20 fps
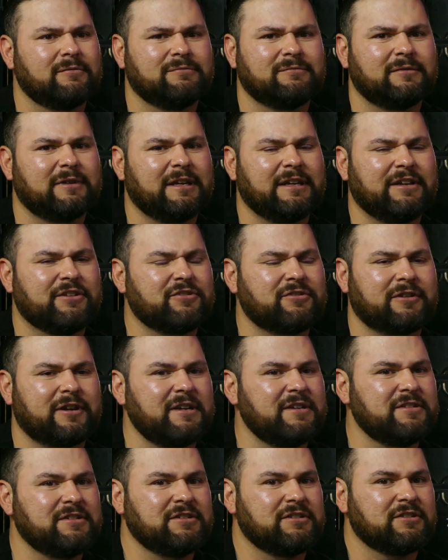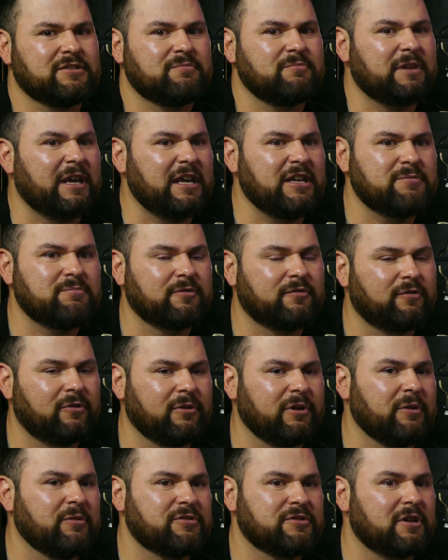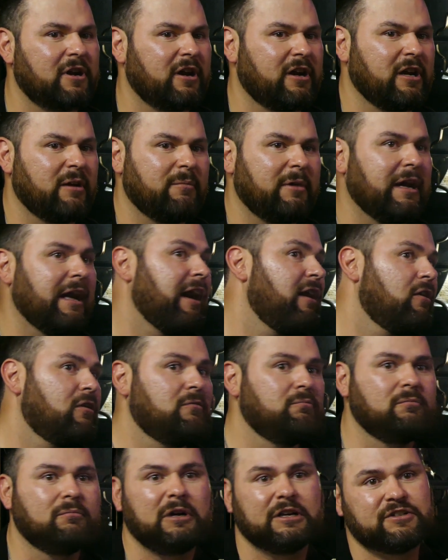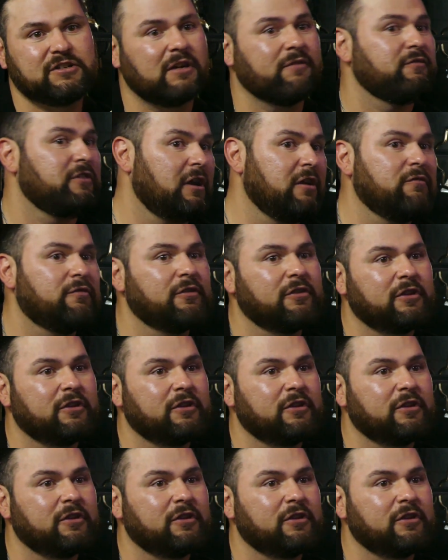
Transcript: And it's crazy, just days before he was talking about how much I've done for the